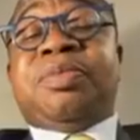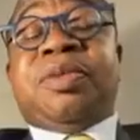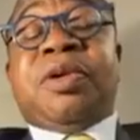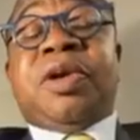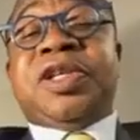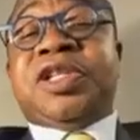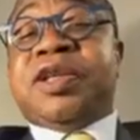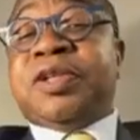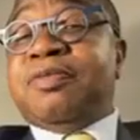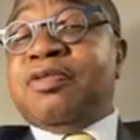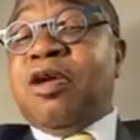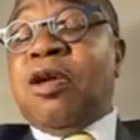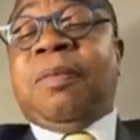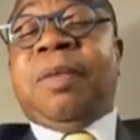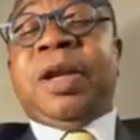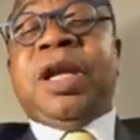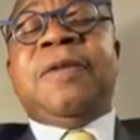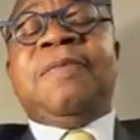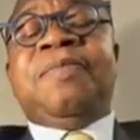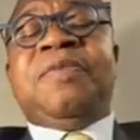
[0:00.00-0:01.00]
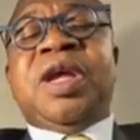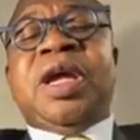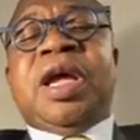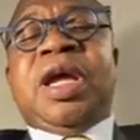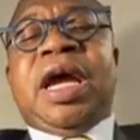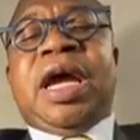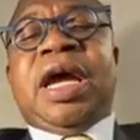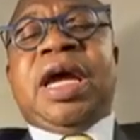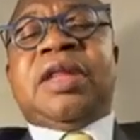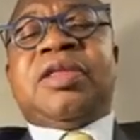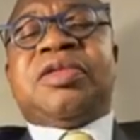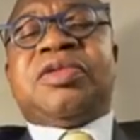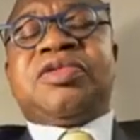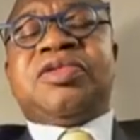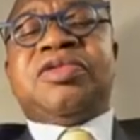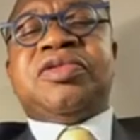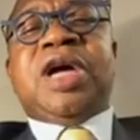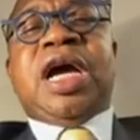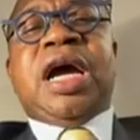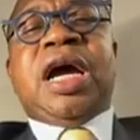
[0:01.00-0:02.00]
policy properly
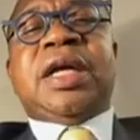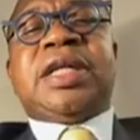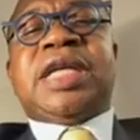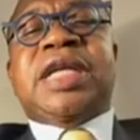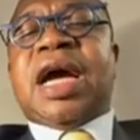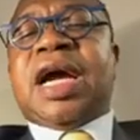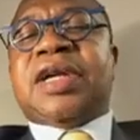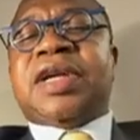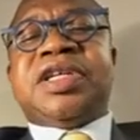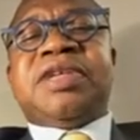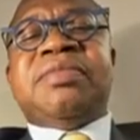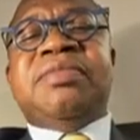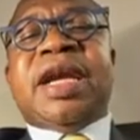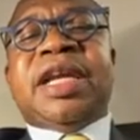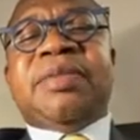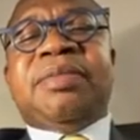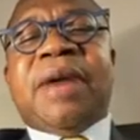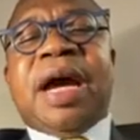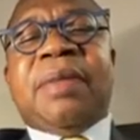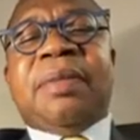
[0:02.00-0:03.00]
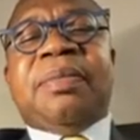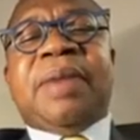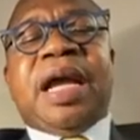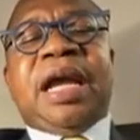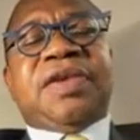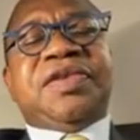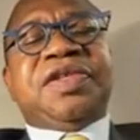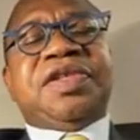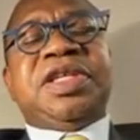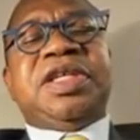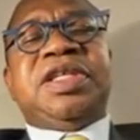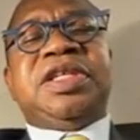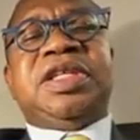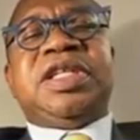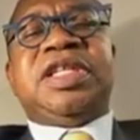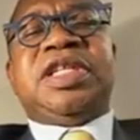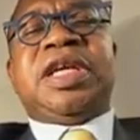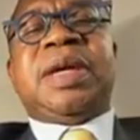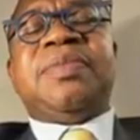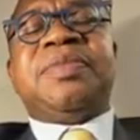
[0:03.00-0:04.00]
through targeting money balances
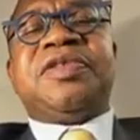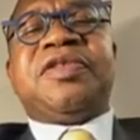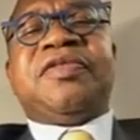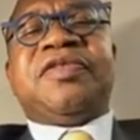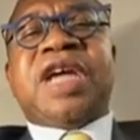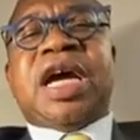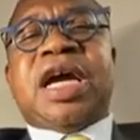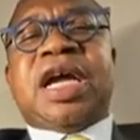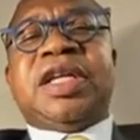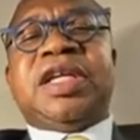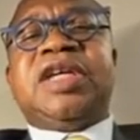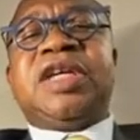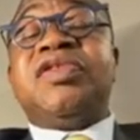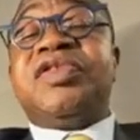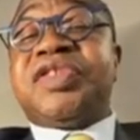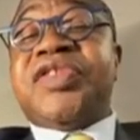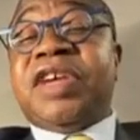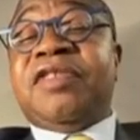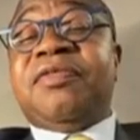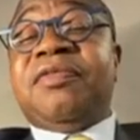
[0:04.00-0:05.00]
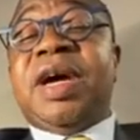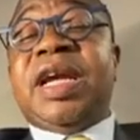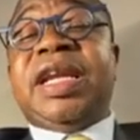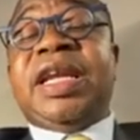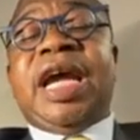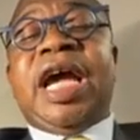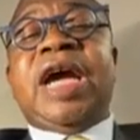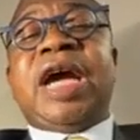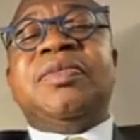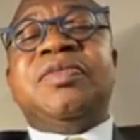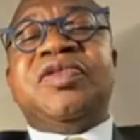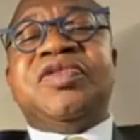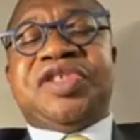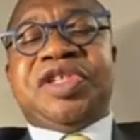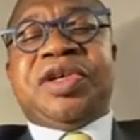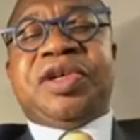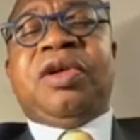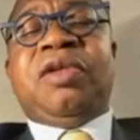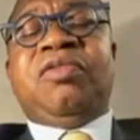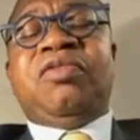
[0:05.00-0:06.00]
in terms of targeting reserve money
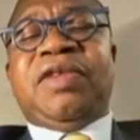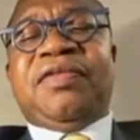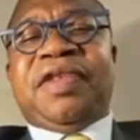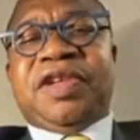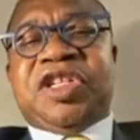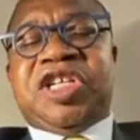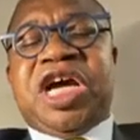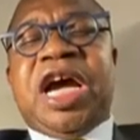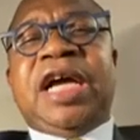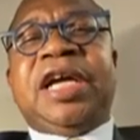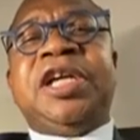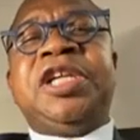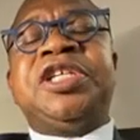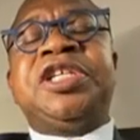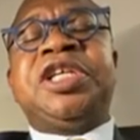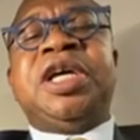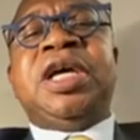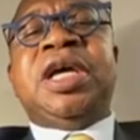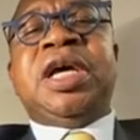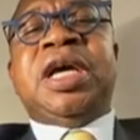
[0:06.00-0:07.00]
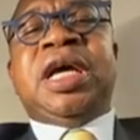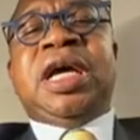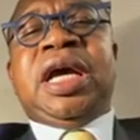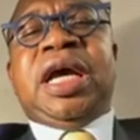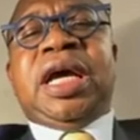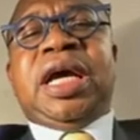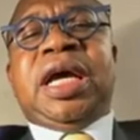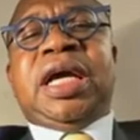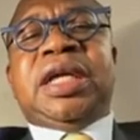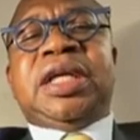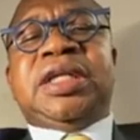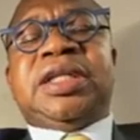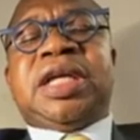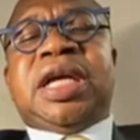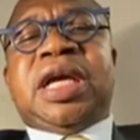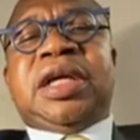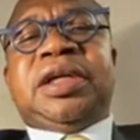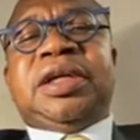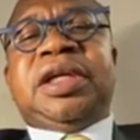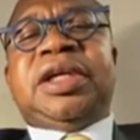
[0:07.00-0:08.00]
M0. We have a target,
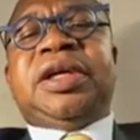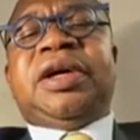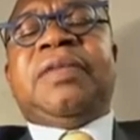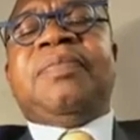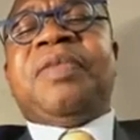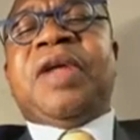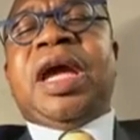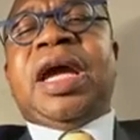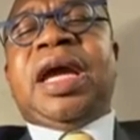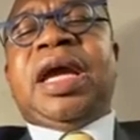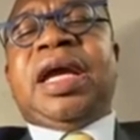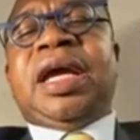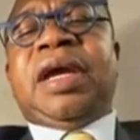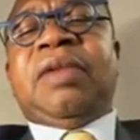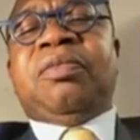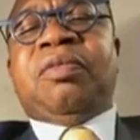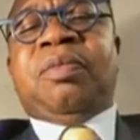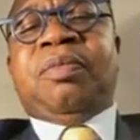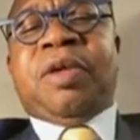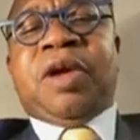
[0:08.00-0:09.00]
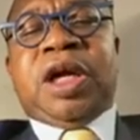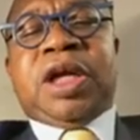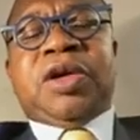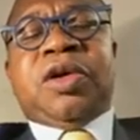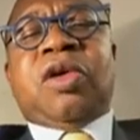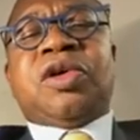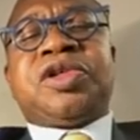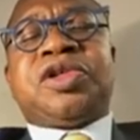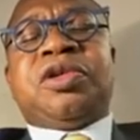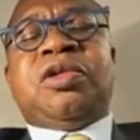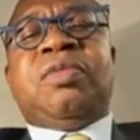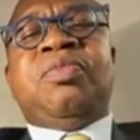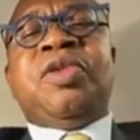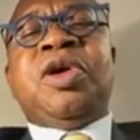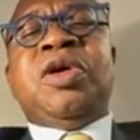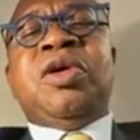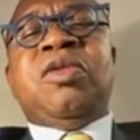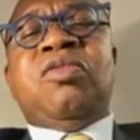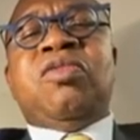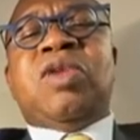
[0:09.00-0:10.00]
and also
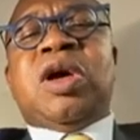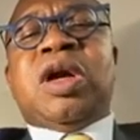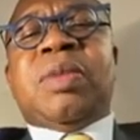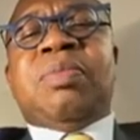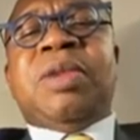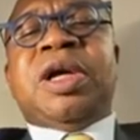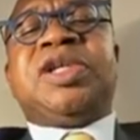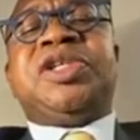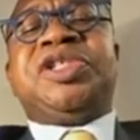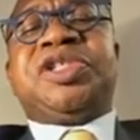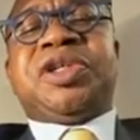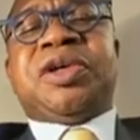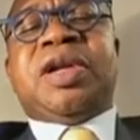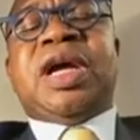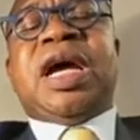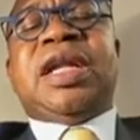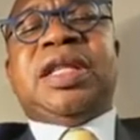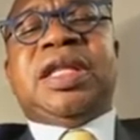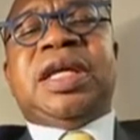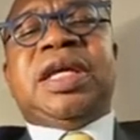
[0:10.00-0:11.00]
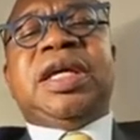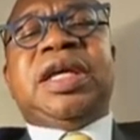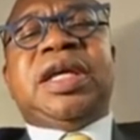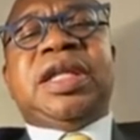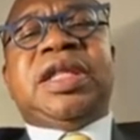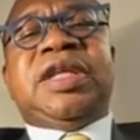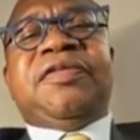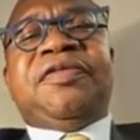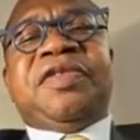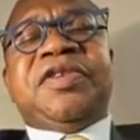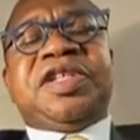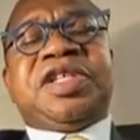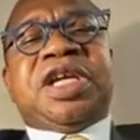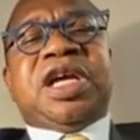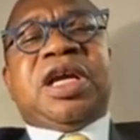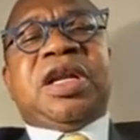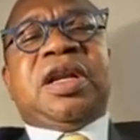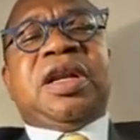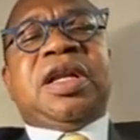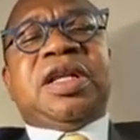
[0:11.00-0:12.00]
we're making sure that the
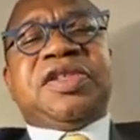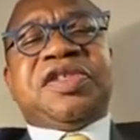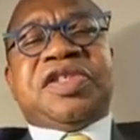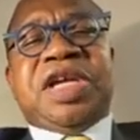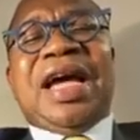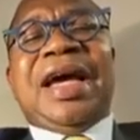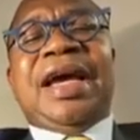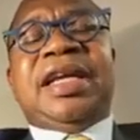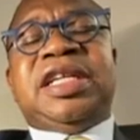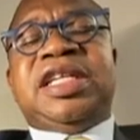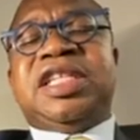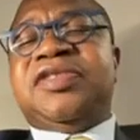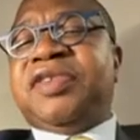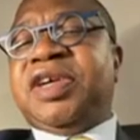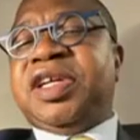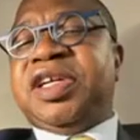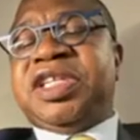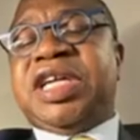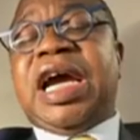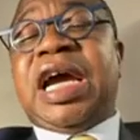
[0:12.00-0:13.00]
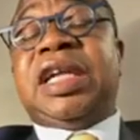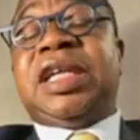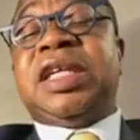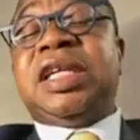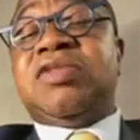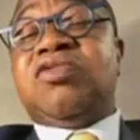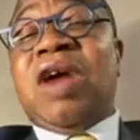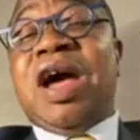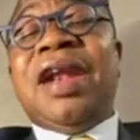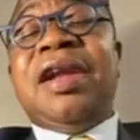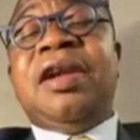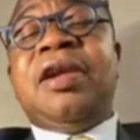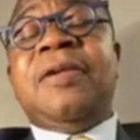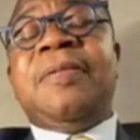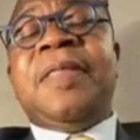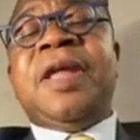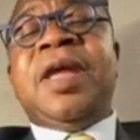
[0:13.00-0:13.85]
fiscal side is very tightly run.